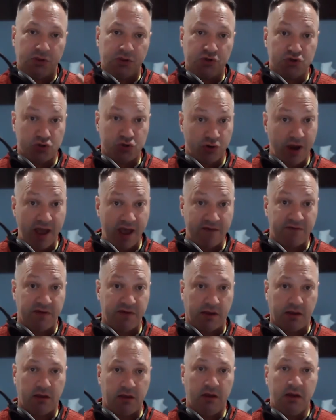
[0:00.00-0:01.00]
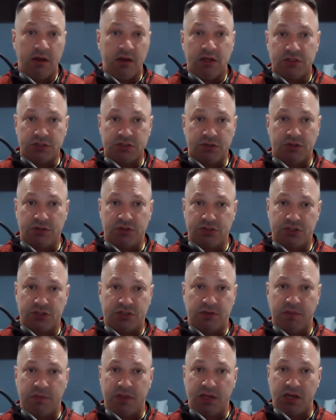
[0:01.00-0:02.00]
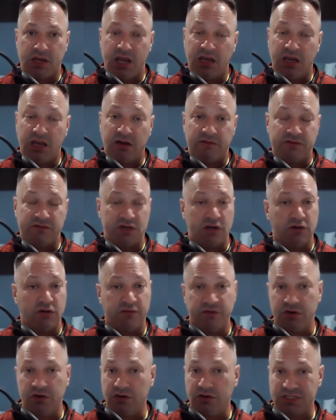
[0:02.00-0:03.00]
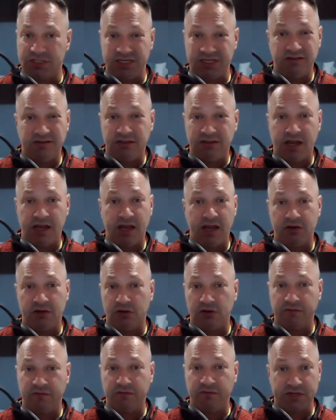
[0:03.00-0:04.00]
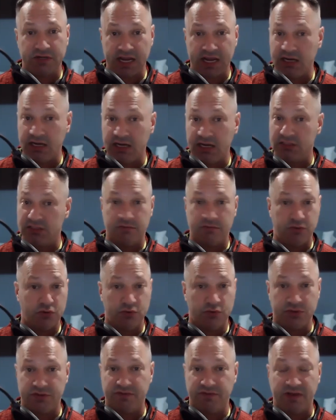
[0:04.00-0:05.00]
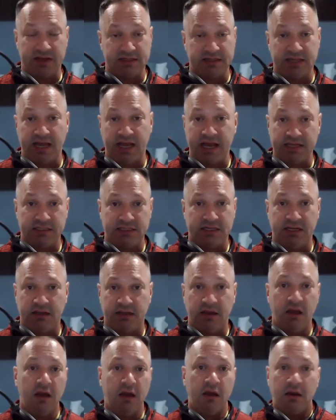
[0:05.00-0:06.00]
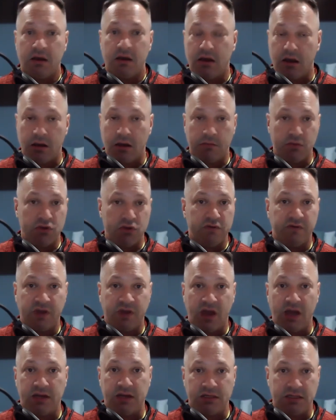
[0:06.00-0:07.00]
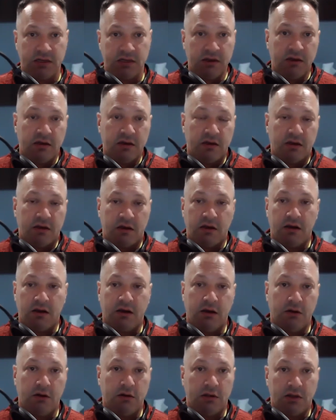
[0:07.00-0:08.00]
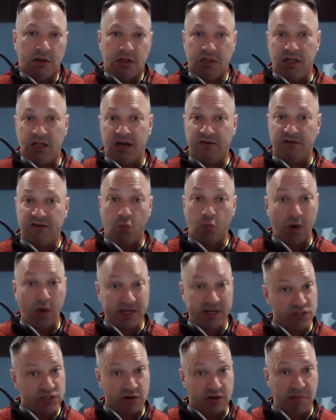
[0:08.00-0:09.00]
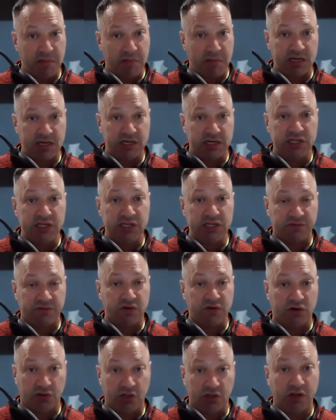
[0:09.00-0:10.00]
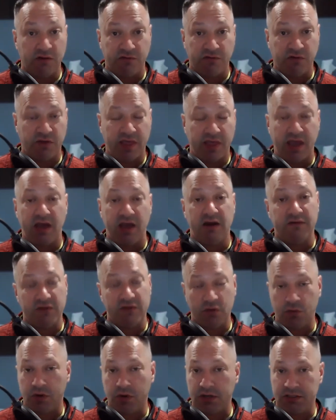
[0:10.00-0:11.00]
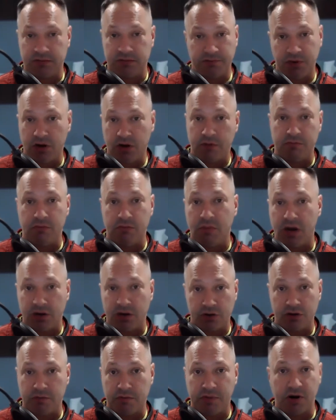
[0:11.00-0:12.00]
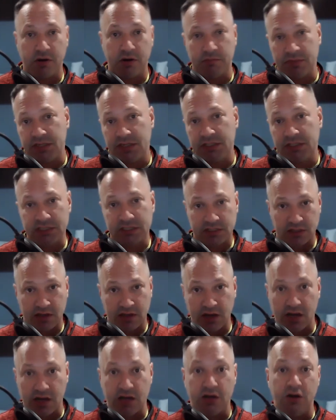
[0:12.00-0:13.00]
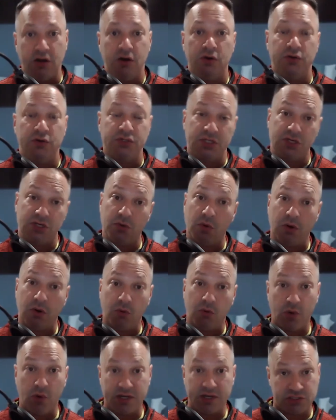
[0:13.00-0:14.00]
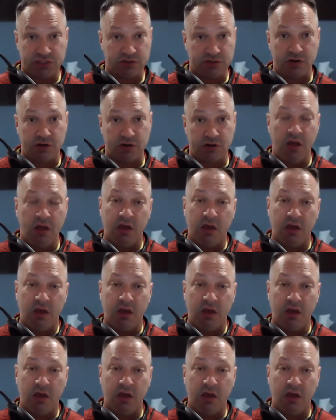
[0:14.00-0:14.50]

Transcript: traffic. So those are some of the negatives. Now, if you're a single guy and you're looking for dating, Cebu is fantastic. You've got a lot of Western amenities if you're looking for that, if you want modern apartments and condos and you want Western